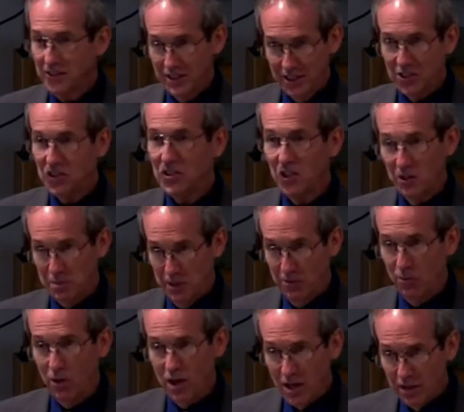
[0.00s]
this is going to be
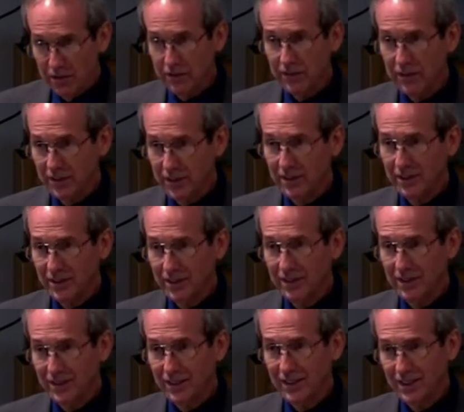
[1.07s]
rough.
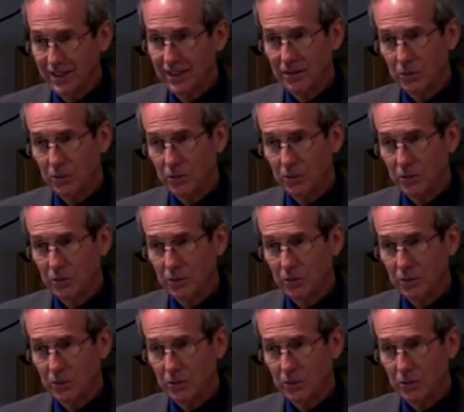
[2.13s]
Well,